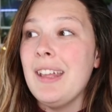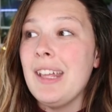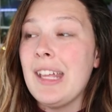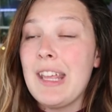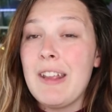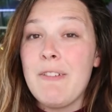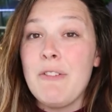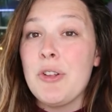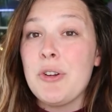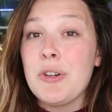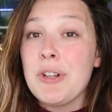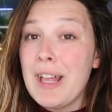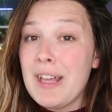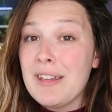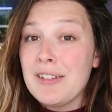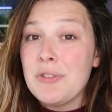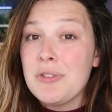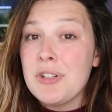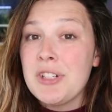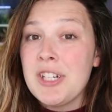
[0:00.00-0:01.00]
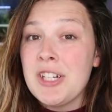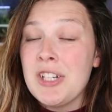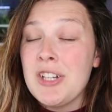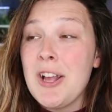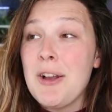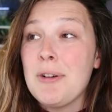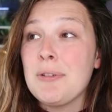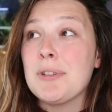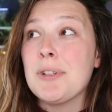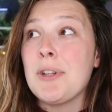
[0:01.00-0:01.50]
even though her last owner didn't
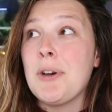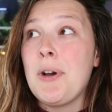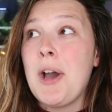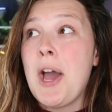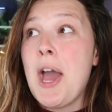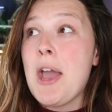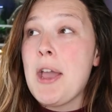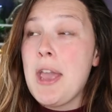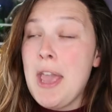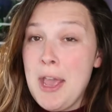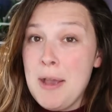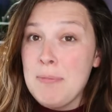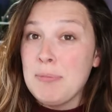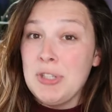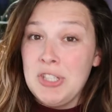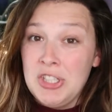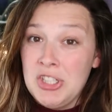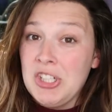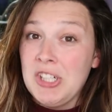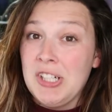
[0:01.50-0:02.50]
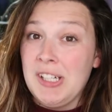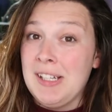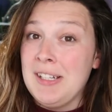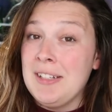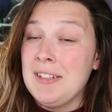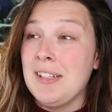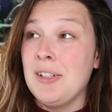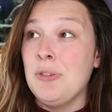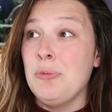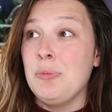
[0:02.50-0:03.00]
know. So I am
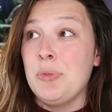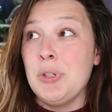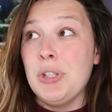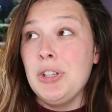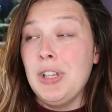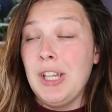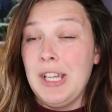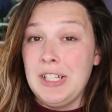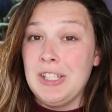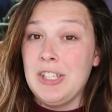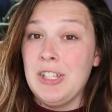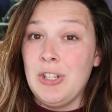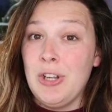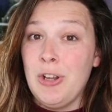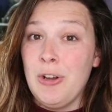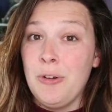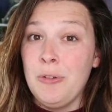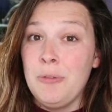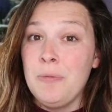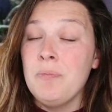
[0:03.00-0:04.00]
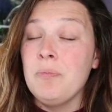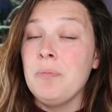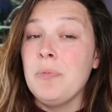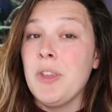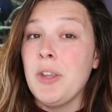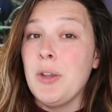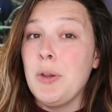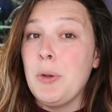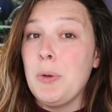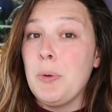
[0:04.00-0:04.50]
curious and would like to know
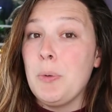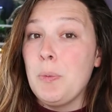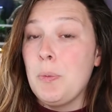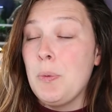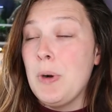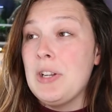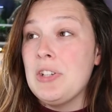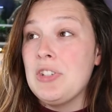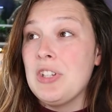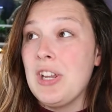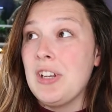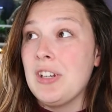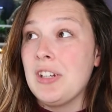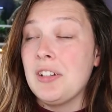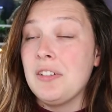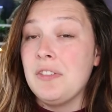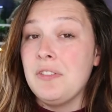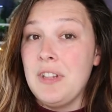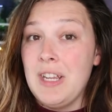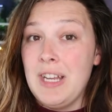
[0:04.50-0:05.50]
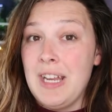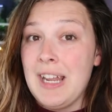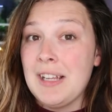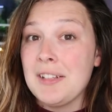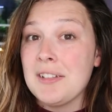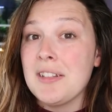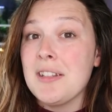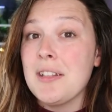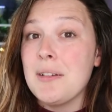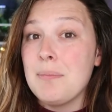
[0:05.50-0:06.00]
what gender
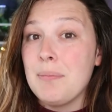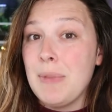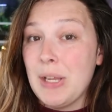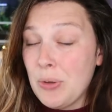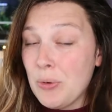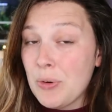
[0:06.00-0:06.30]
Phoenix, my